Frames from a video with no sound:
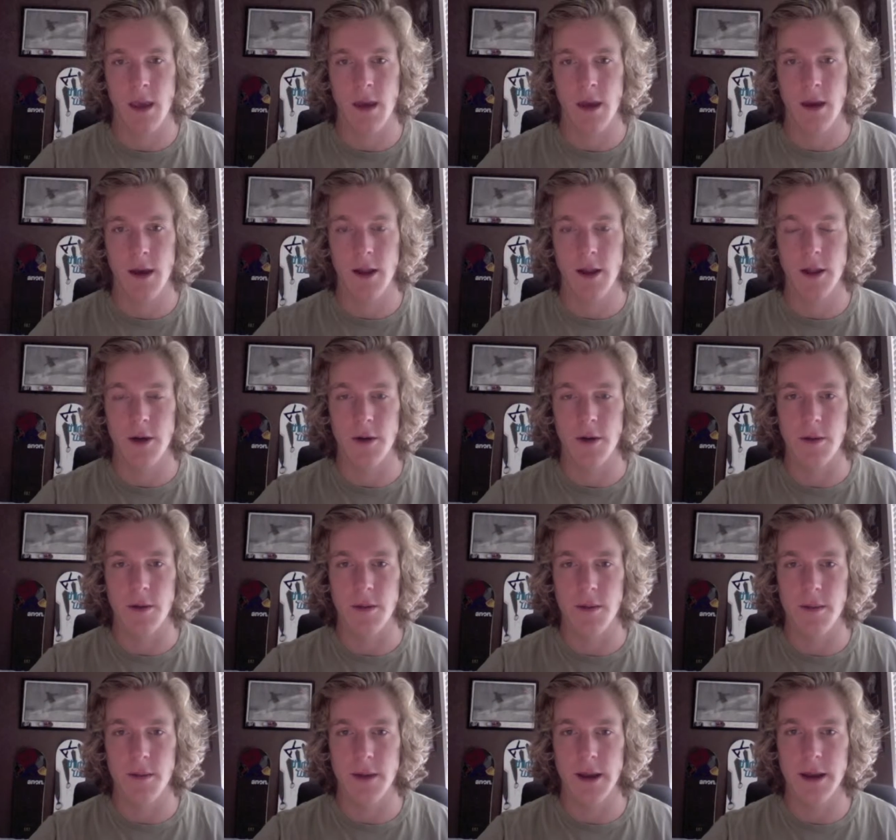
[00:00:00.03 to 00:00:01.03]
Hello,
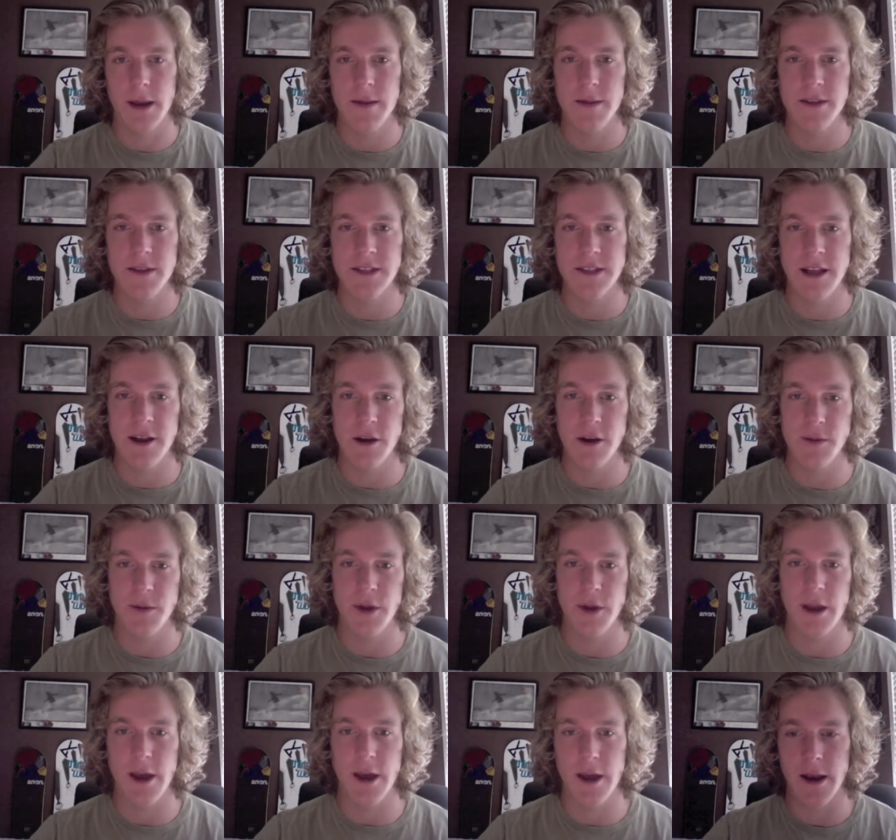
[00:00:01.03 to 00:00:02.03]
my name is Eric
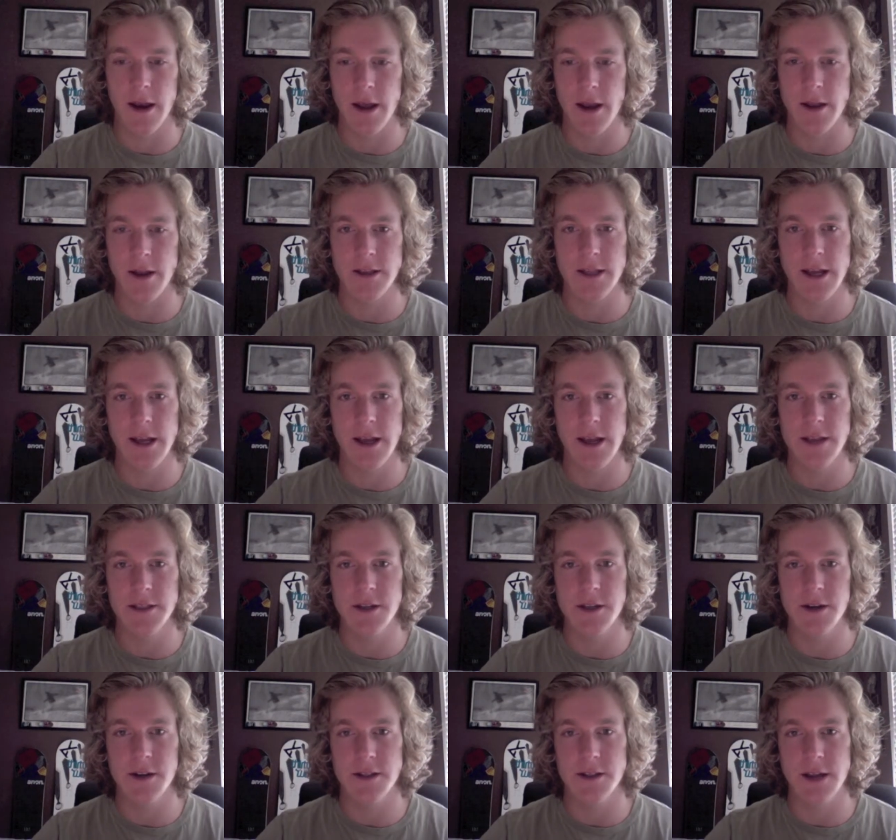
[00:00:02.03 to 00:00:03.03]
Bodine, and on today's
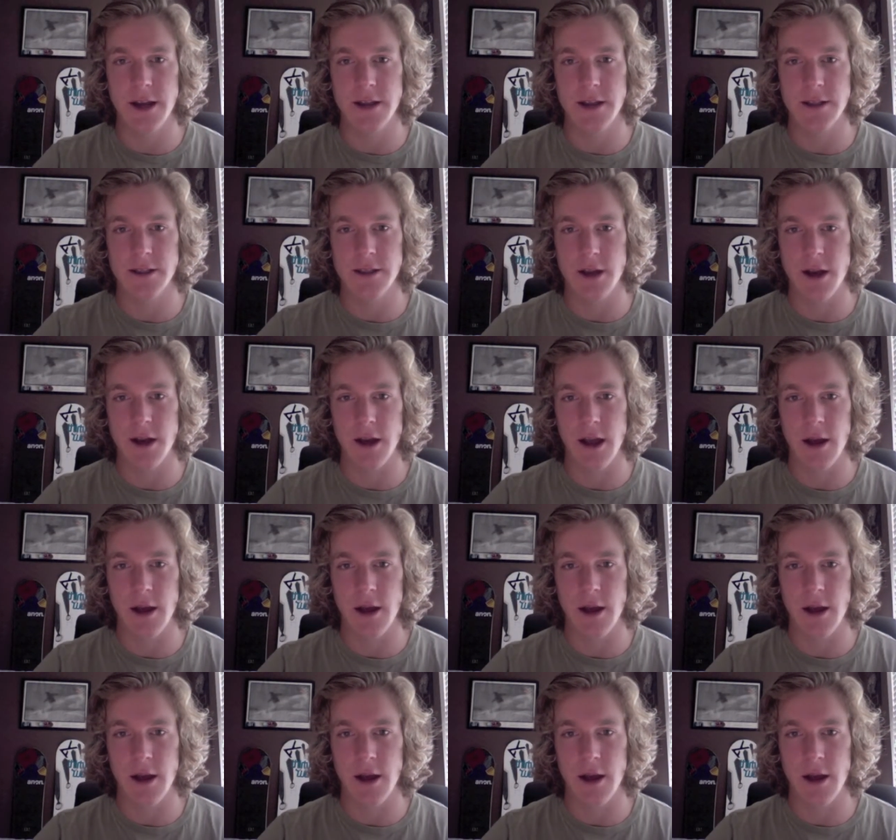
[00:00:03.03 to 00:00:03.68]
neuroscience talk,